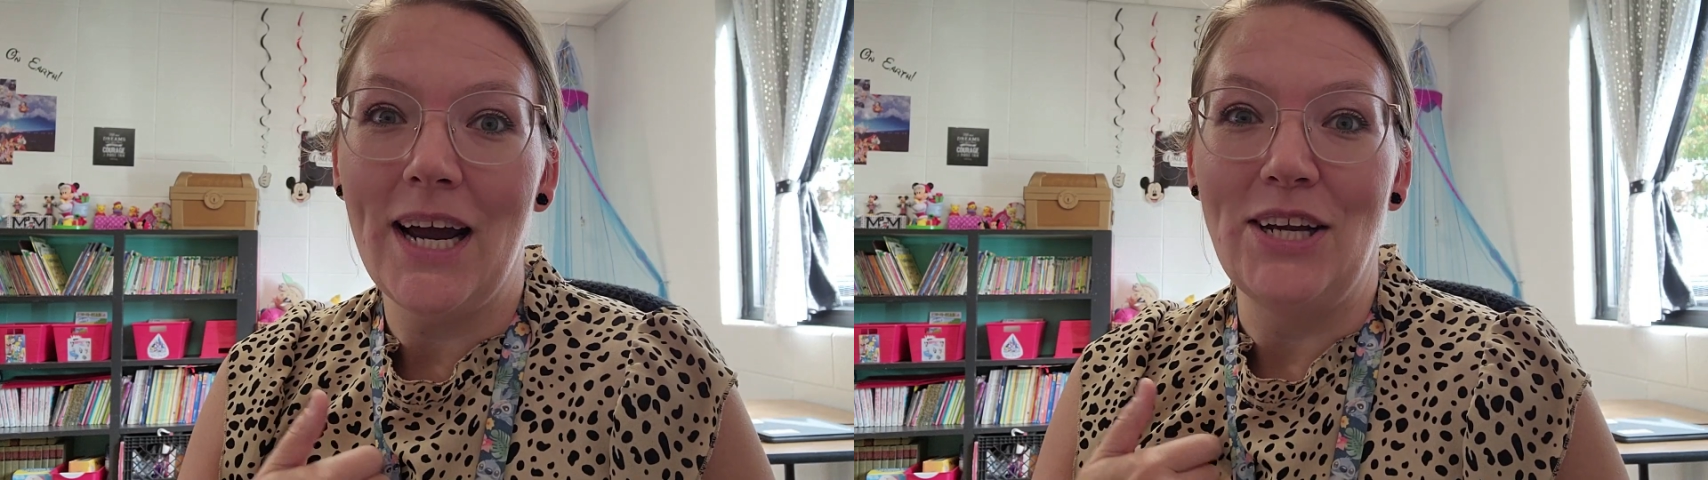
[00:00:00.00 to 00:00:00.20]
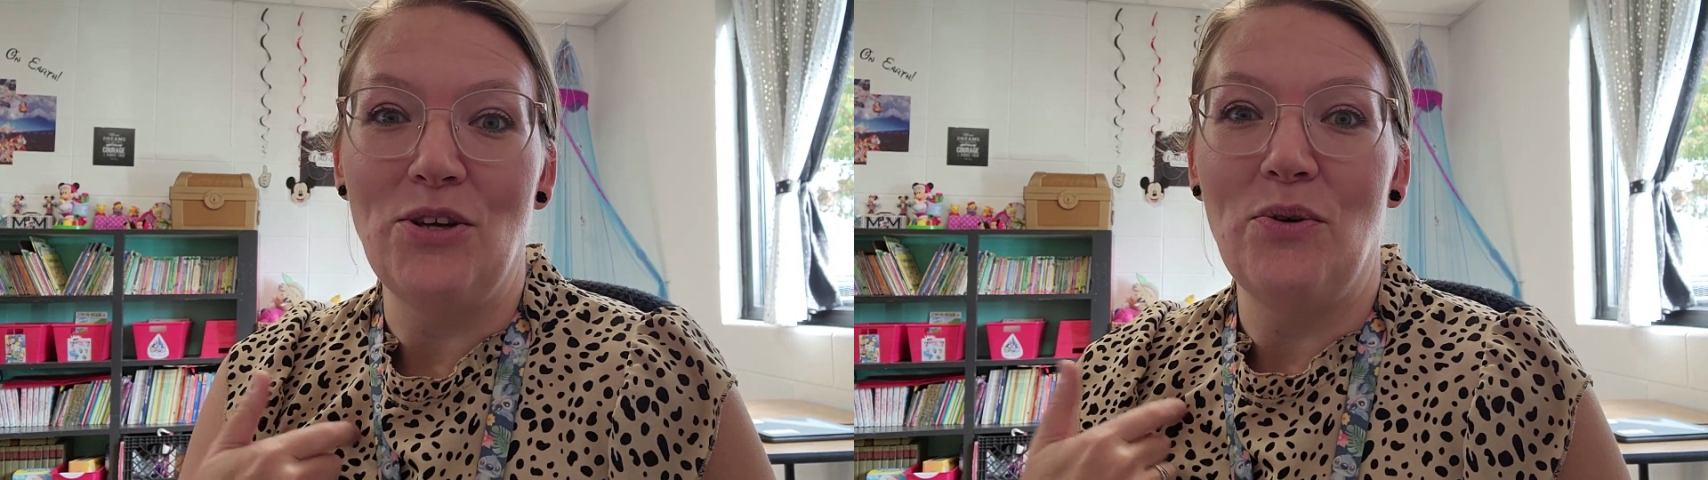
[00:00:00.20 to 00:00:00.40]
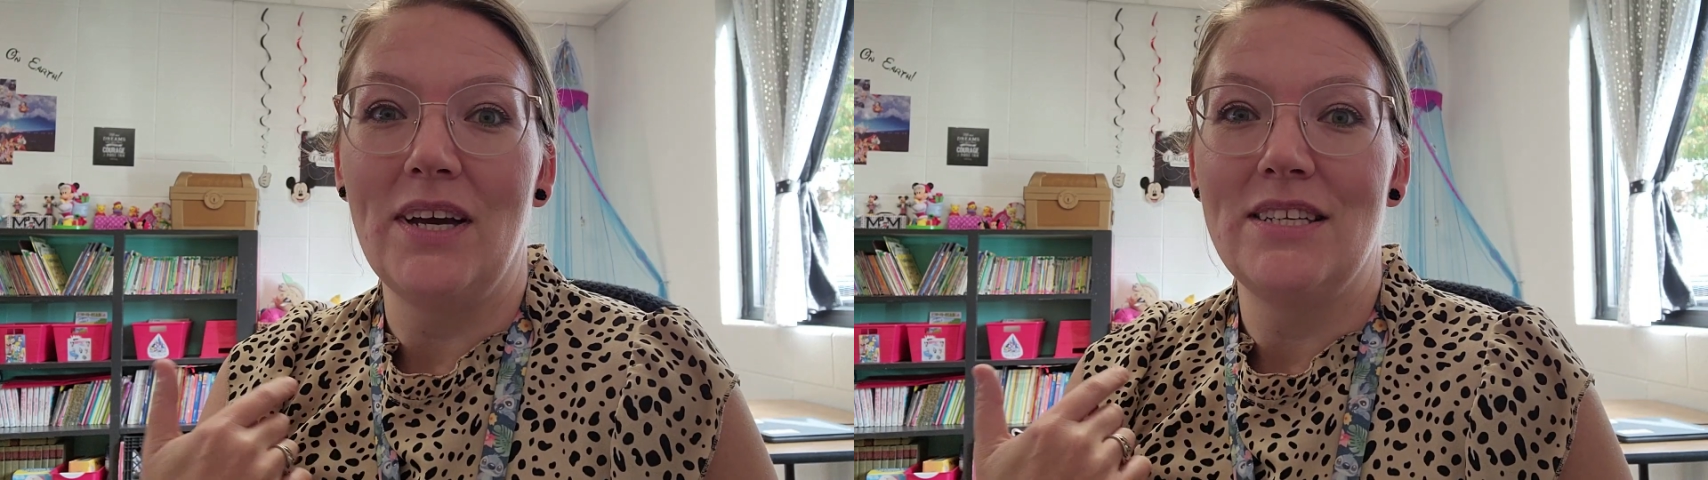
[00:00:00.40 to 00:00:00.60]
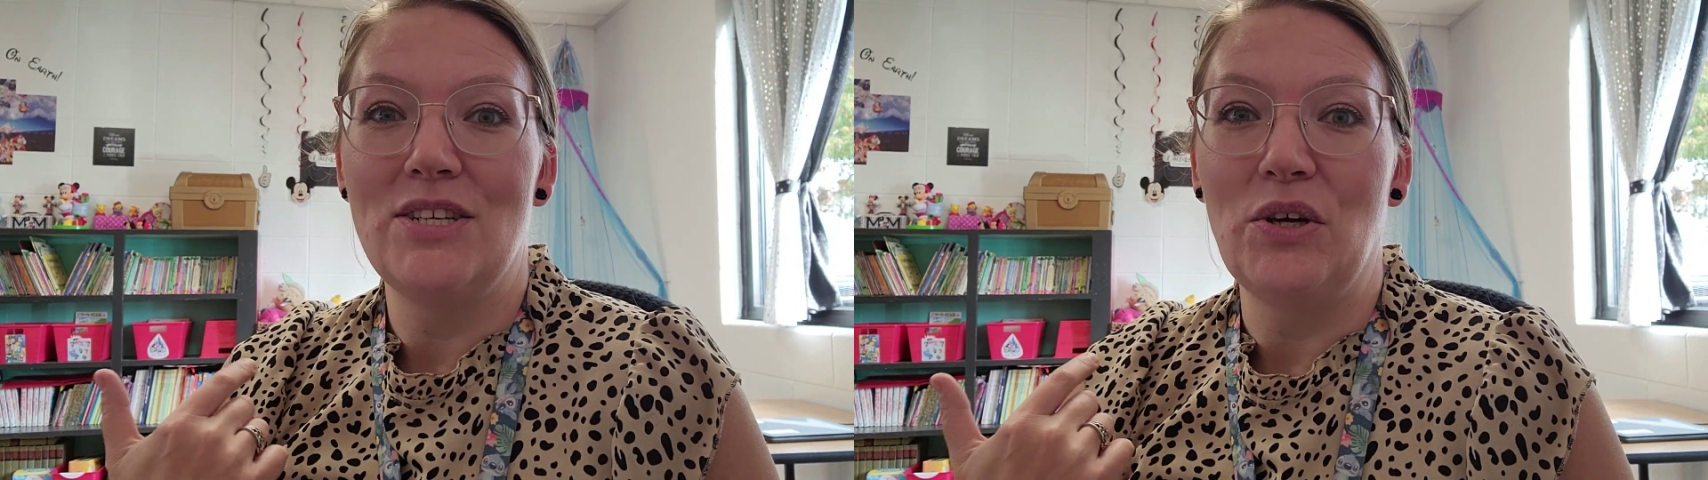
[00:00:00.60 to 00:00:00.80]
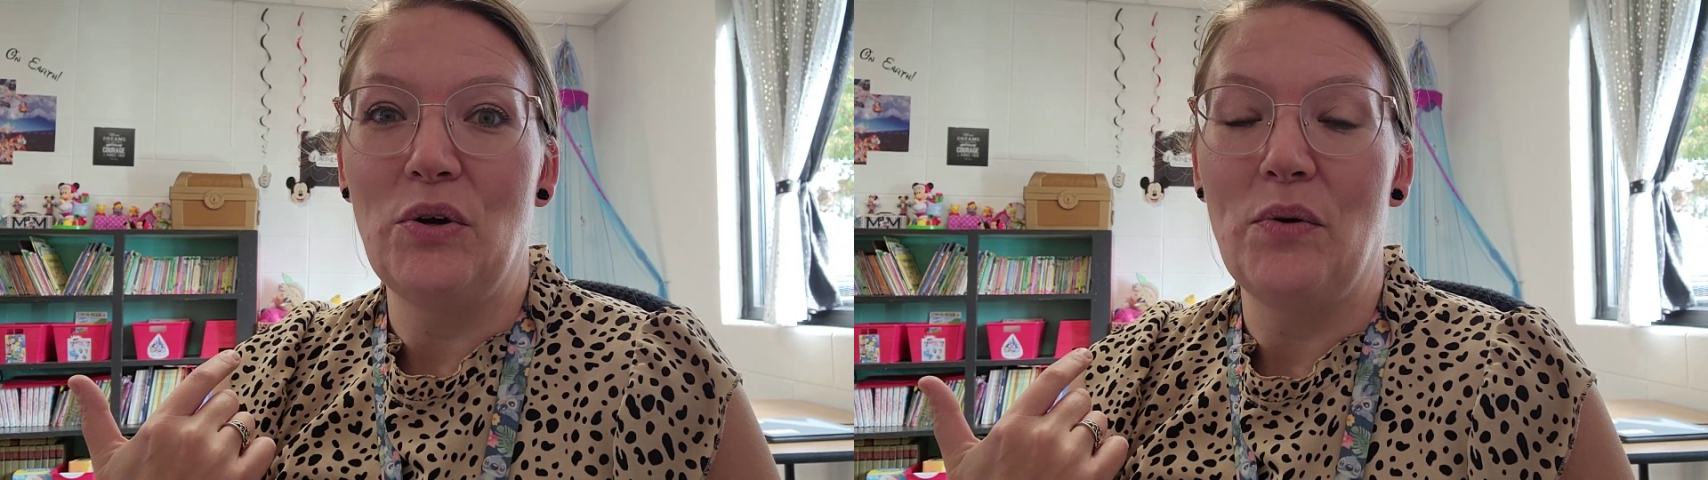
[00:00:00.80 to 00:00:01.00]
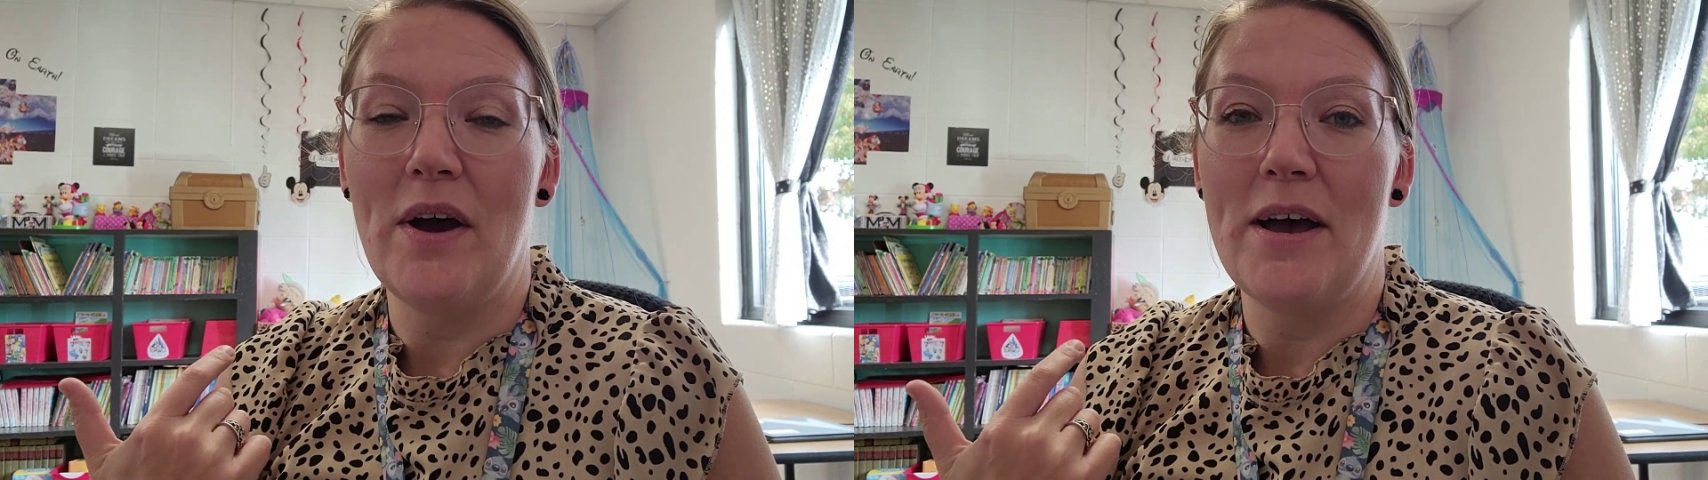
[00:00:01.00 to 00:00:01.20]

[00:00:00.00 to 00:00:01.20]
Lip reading: and you get to